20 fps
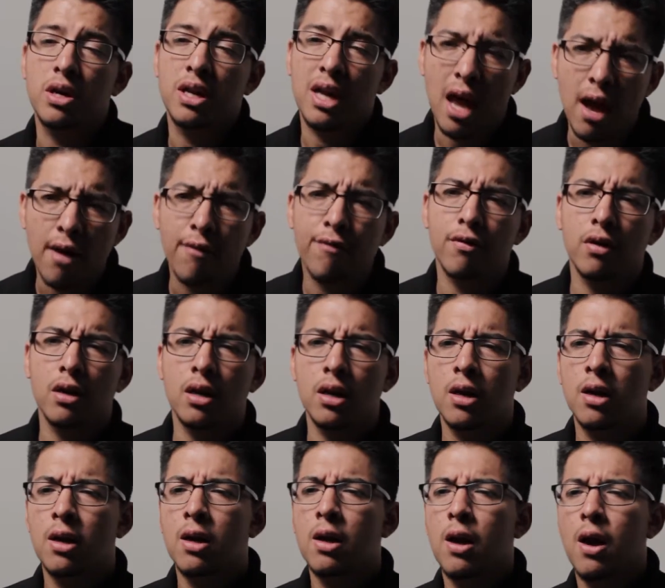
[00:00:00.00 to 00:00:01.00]
the community
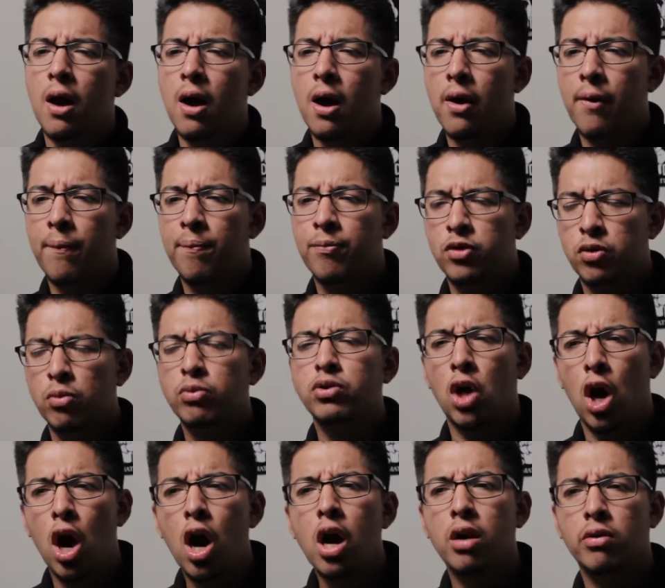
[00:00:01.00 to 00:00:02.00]
effort.
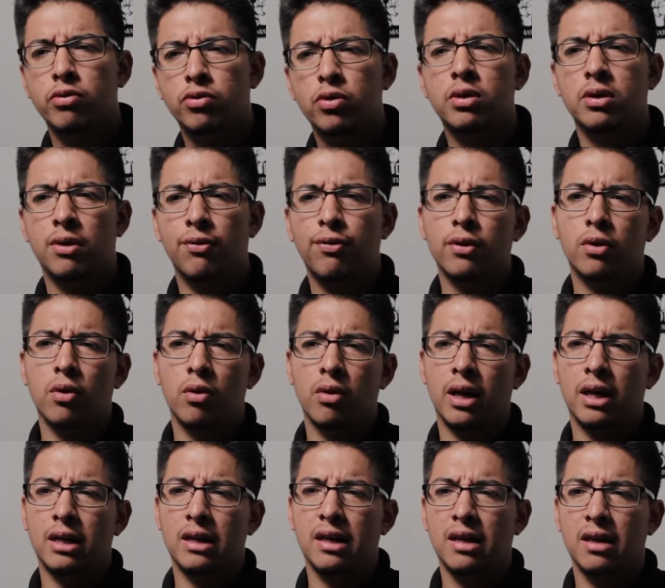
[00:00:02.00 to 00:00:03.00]
Um, so it was hard. It was really
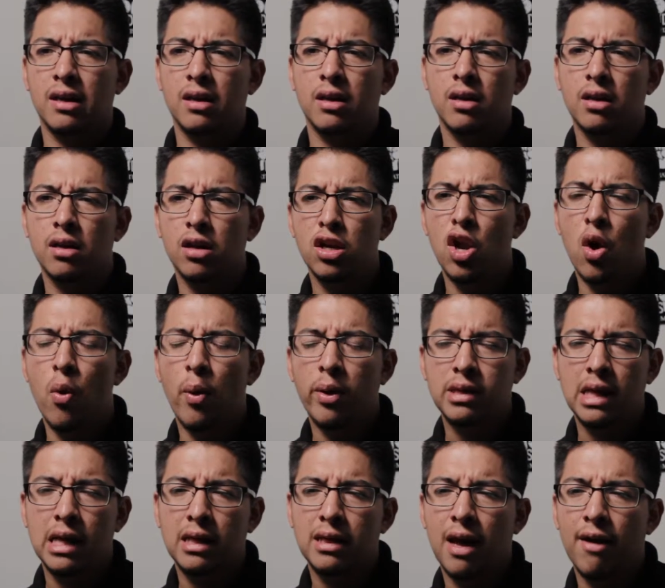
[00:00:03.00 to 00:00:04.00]
difficult. Like
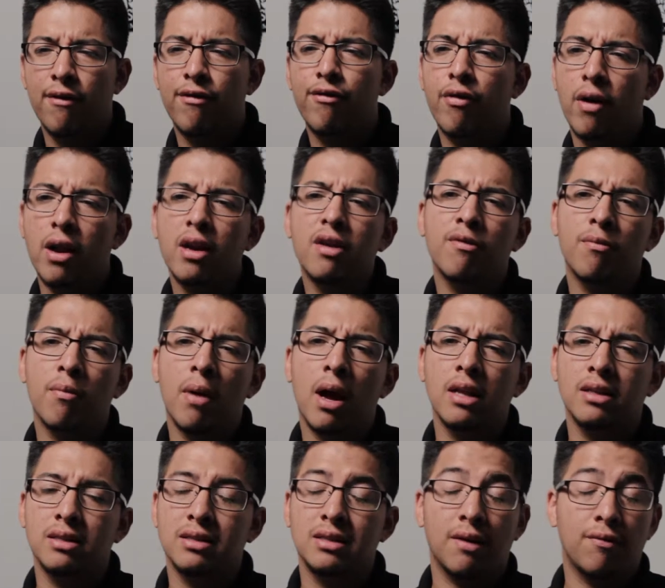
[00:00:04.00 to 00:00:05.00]
knowing that that
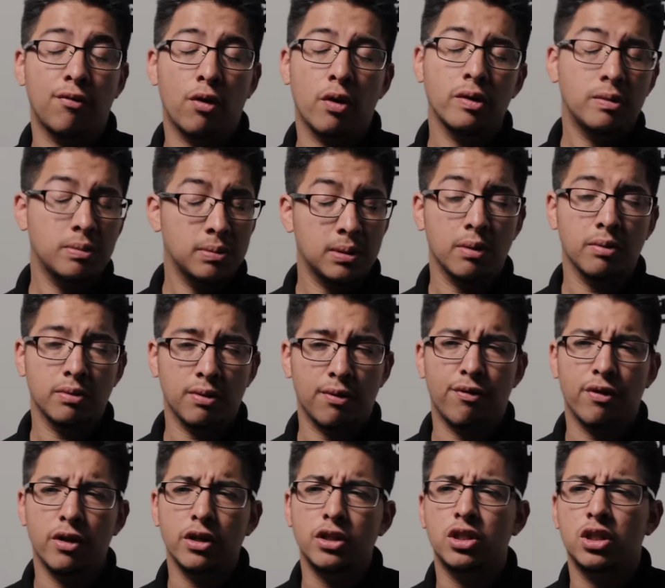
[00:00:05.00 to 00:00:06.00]
friend of mine, since I've known him
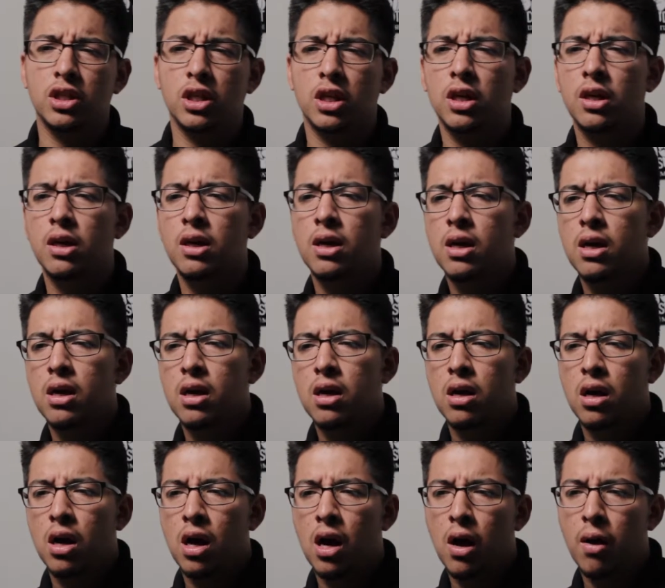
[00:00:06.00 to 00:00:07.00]
since he was a first year,
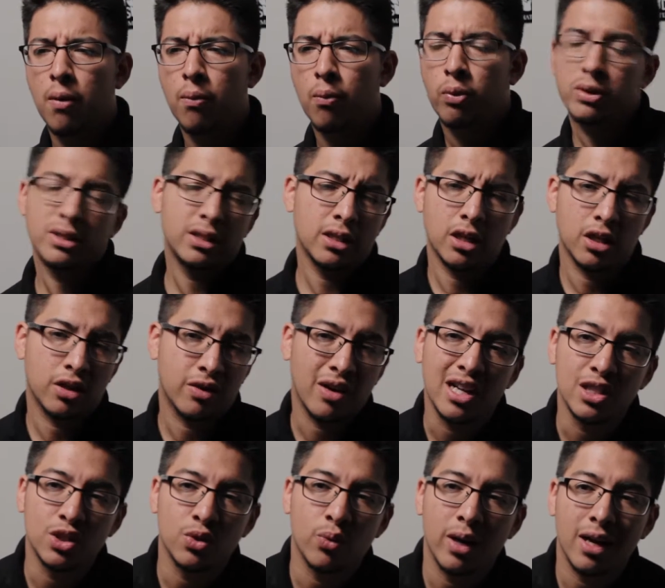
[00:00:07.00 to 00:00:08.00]
um,
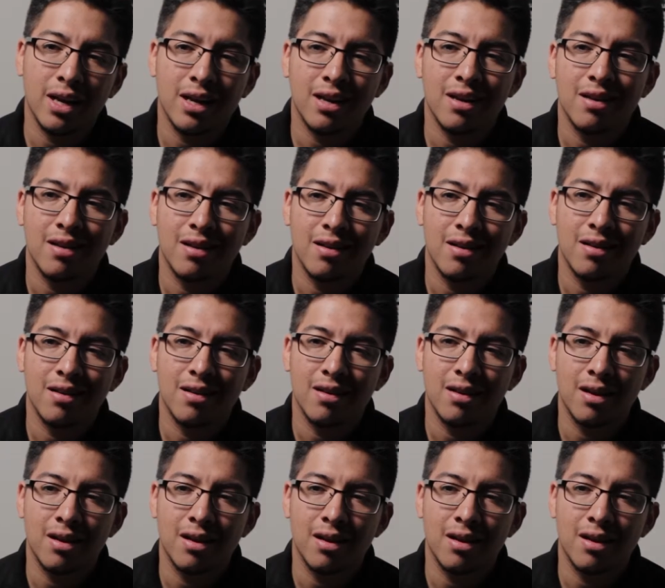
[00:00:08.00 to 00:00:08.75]
wasn't gonna graduate.